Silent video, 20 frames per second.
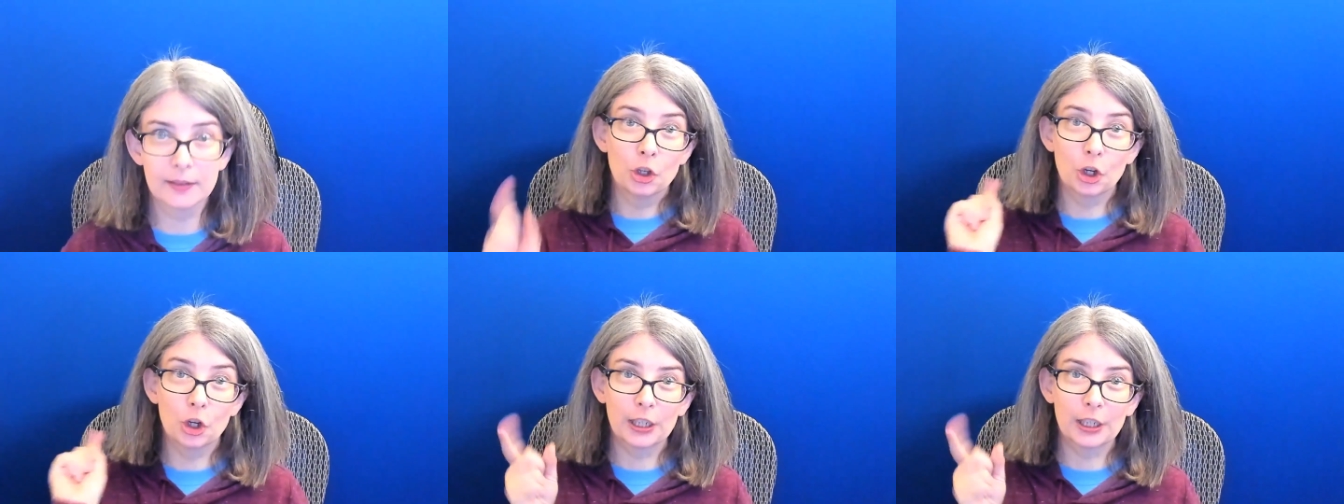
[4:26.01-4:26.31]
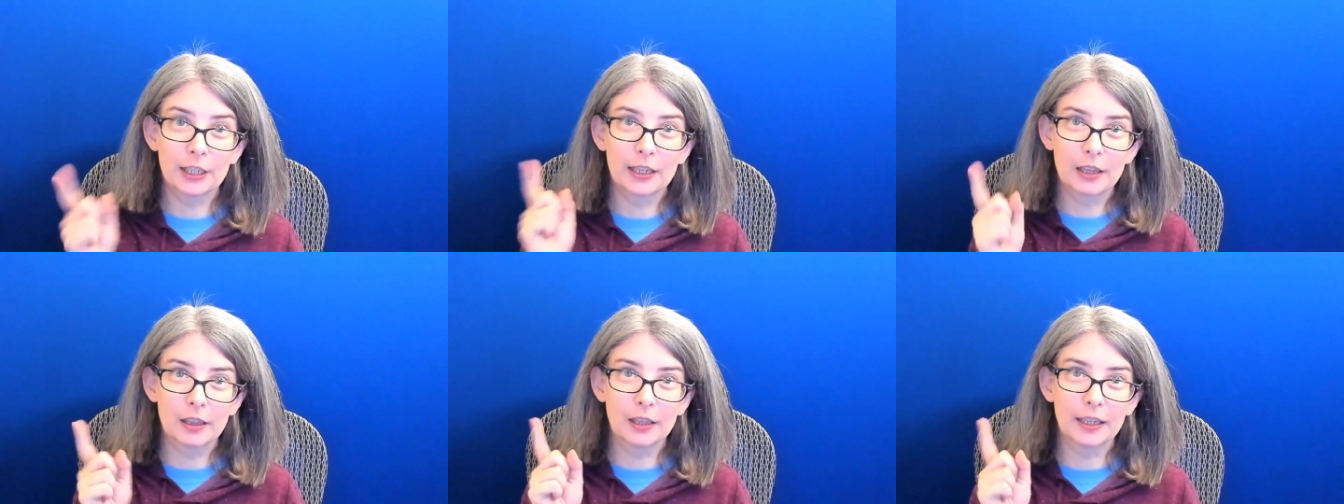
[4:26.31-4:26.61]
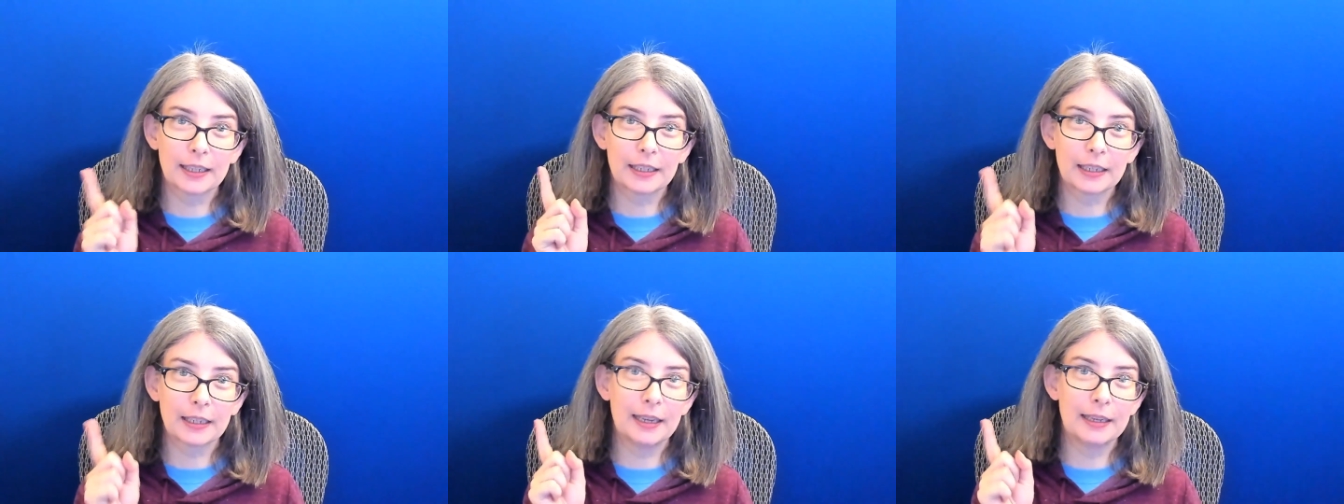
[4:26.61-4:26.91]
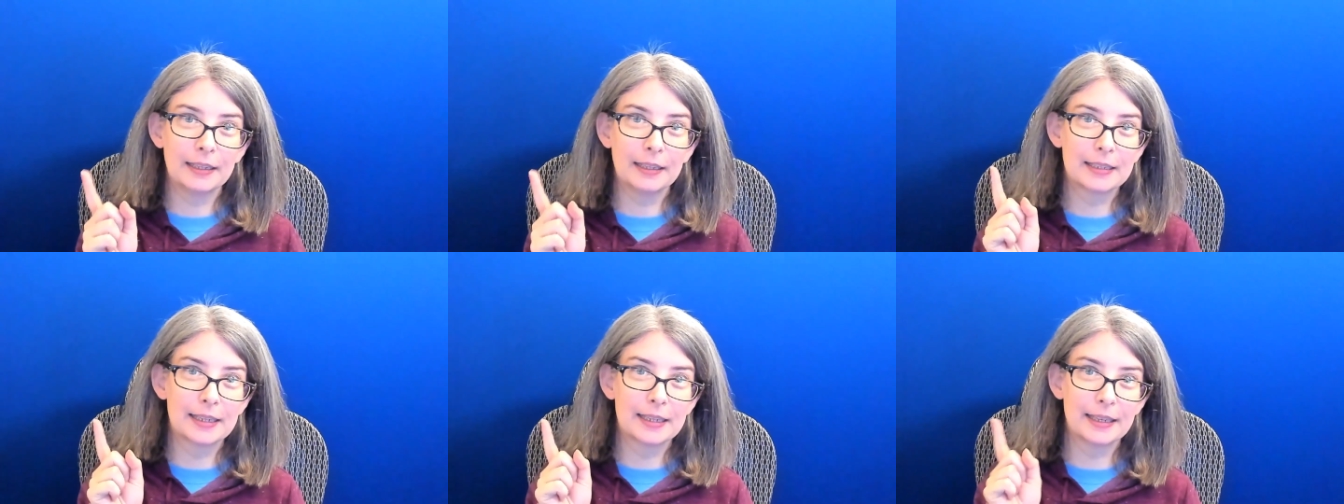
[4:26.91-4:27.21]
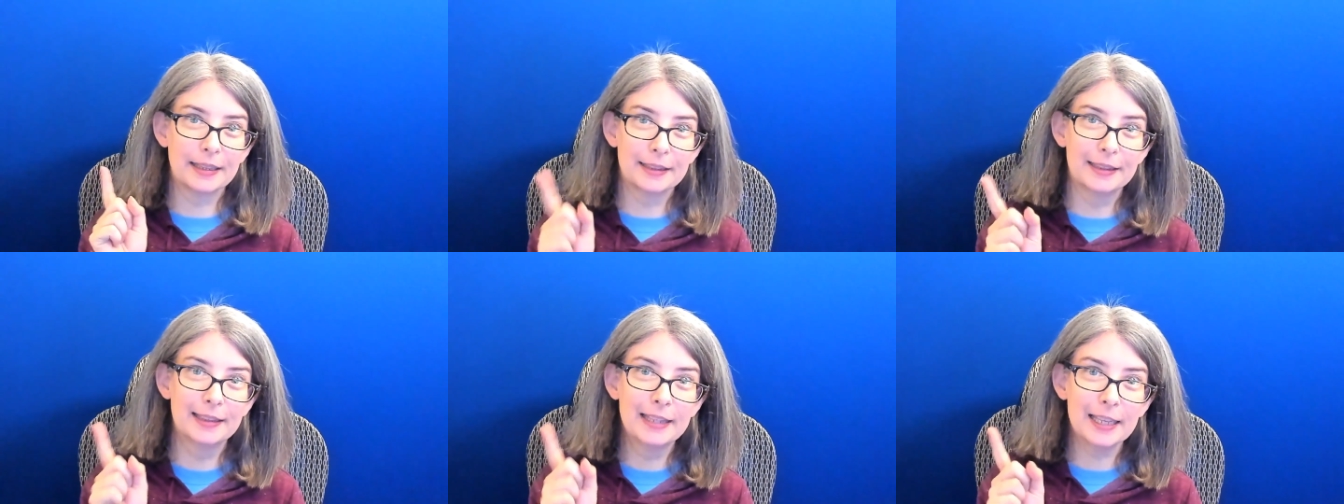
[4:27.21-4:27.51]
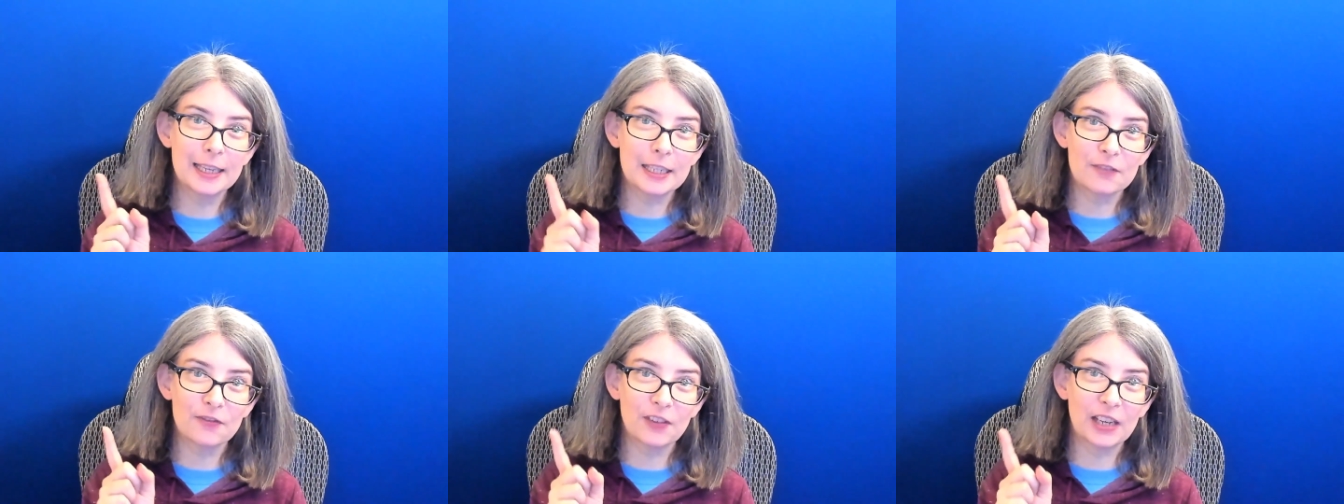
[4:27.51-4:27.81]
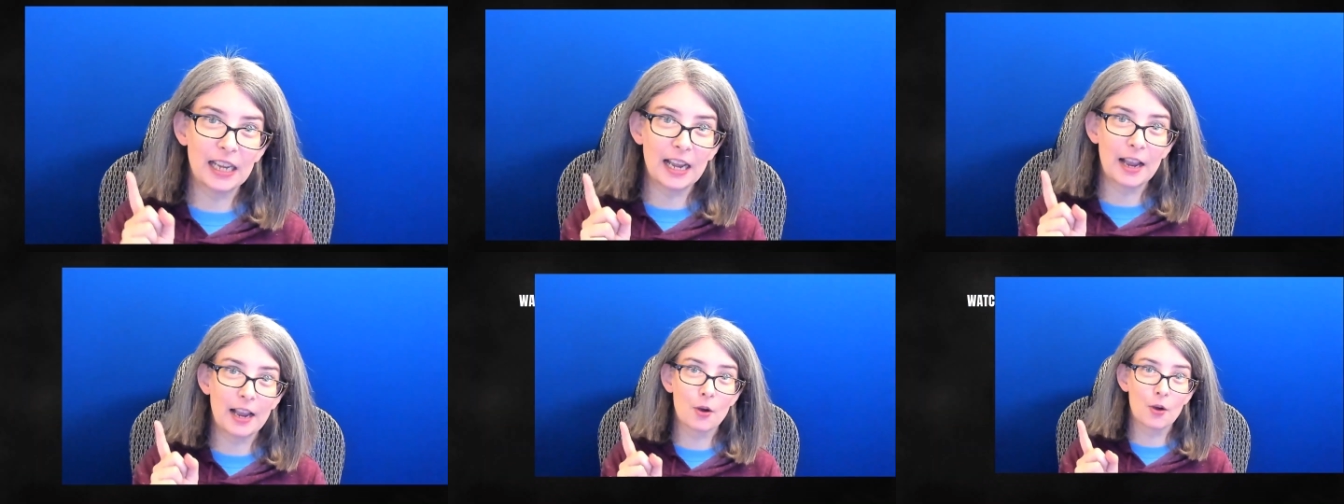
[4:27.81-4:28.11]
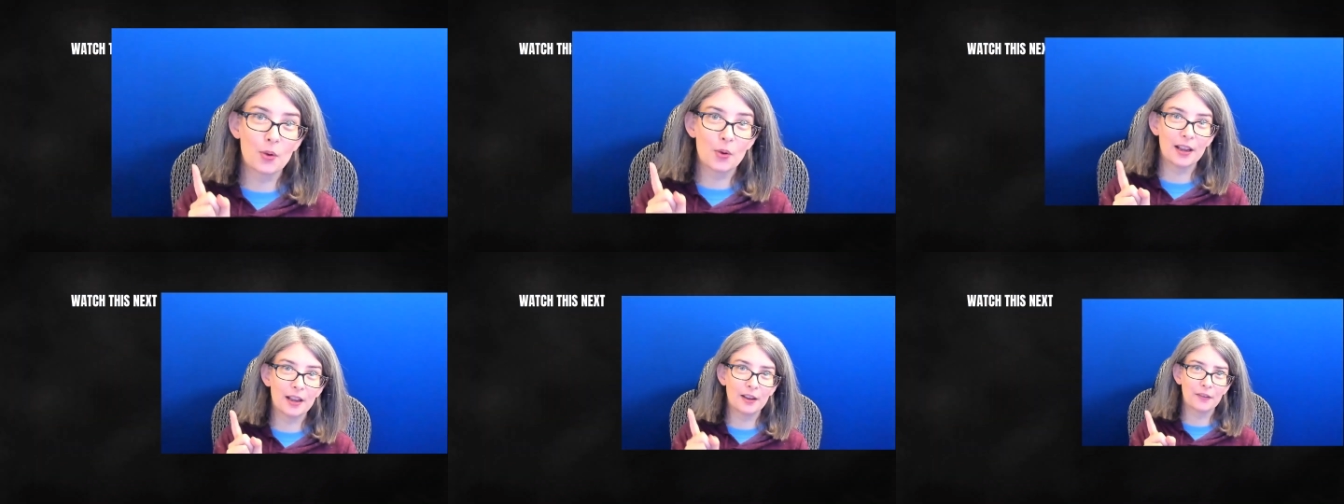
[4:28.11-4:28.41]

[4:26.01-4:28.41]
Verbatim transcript: You're going to click into this video